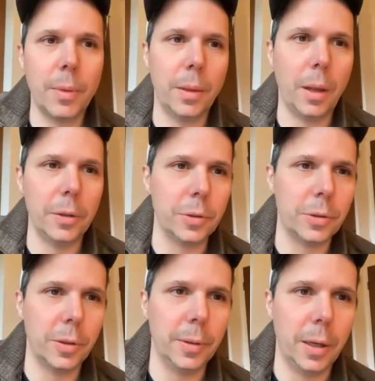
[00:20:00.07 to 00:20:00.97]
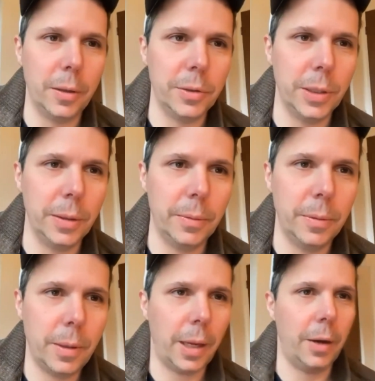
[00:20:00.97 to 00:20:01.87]
logical terminology,
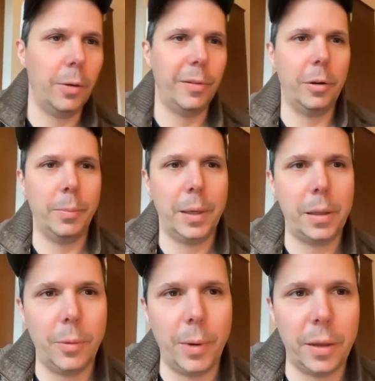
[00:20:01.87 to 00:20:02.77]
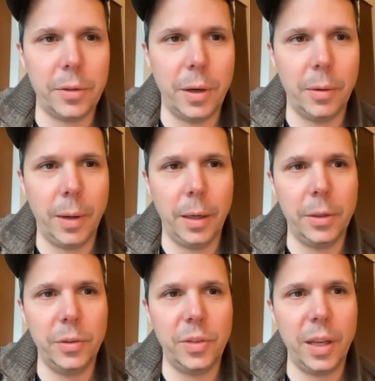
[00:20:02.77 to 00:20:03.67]
and hopefully it'll be clear why that's not right.
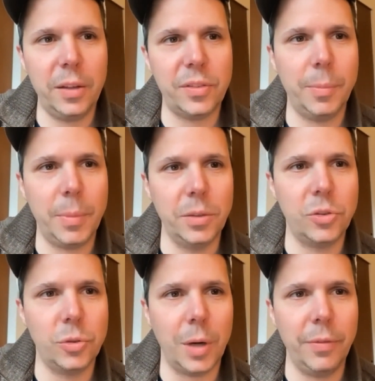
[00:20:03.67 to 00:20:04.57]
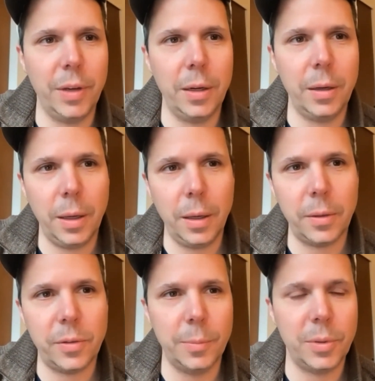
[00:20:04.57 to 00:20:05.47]
To say that something's driving
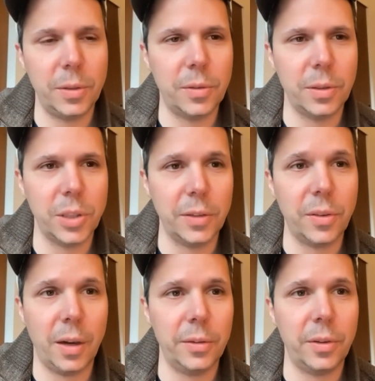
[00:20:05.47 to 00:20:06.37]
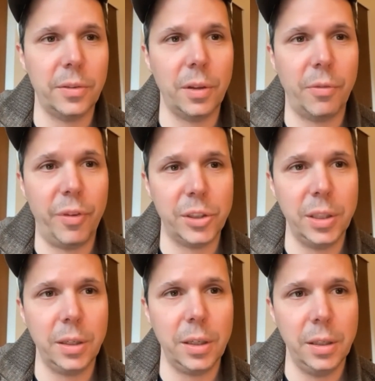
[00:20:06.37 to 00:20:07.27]
it seems to suggest that it's a
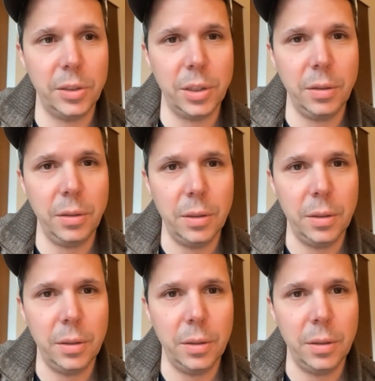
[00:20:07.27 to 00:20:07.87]
sufficient condition